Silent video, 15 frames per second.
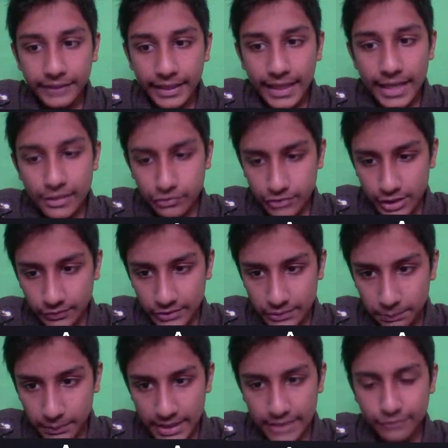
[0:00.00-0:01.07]
h6 was
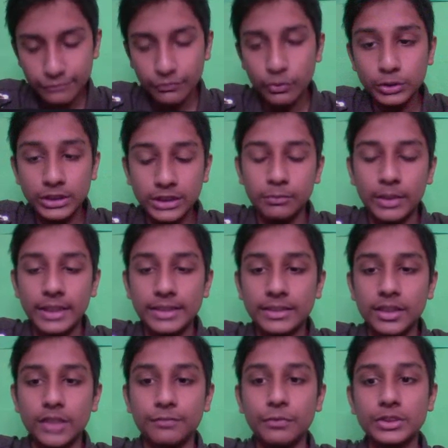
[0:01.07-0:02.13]
played, forcing white
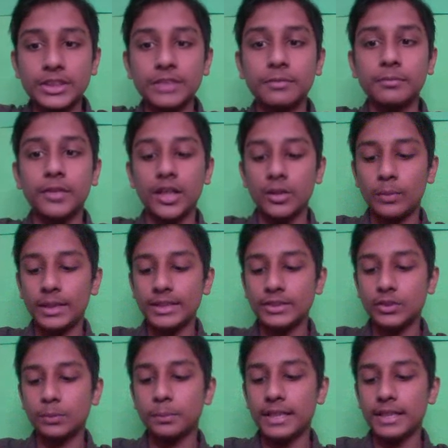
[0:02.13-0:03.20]

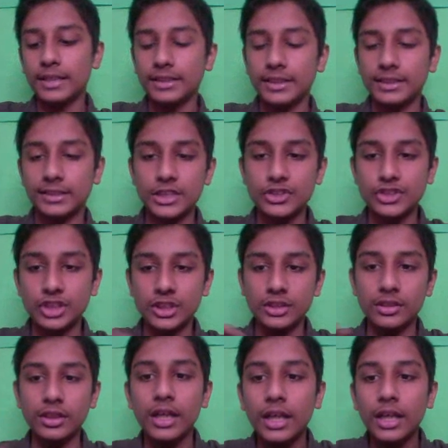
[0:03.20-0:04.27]
to make a decision.